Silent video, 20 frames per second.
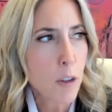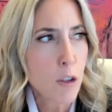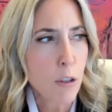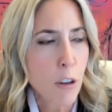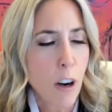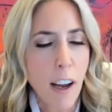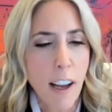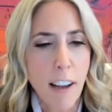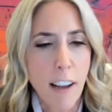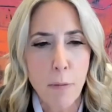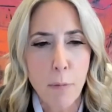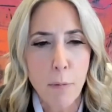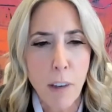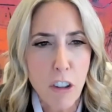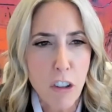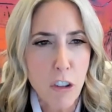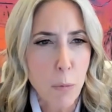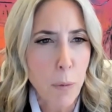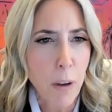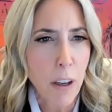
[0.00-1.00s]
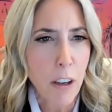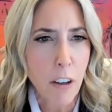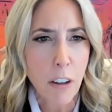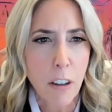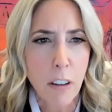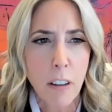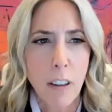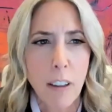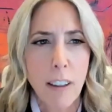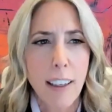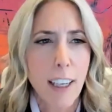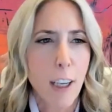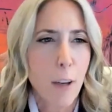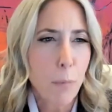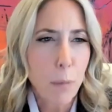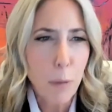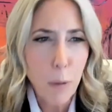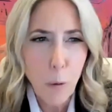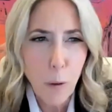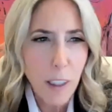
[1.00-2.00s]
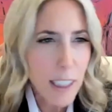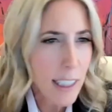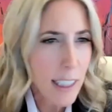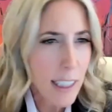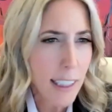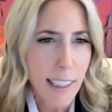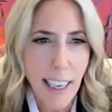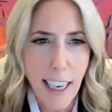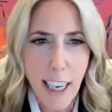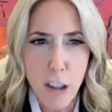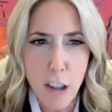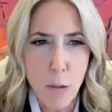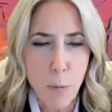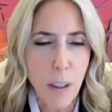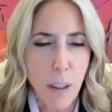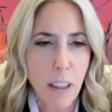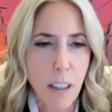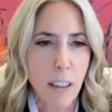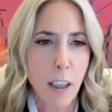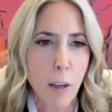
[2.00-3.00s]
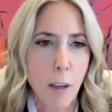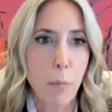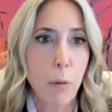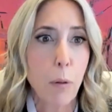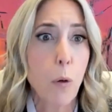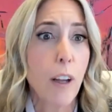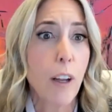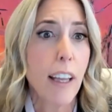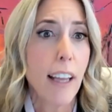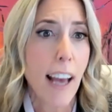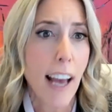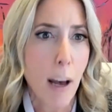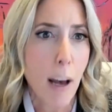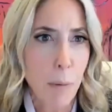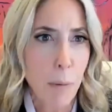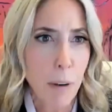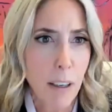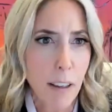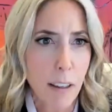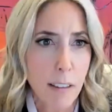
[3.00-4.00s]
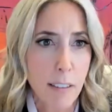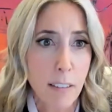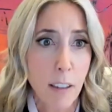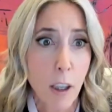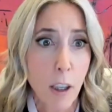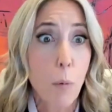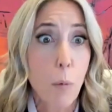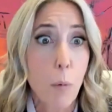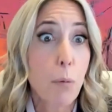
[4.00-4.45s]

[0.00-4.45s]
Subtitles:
drive much better employee engagement, employee happiness,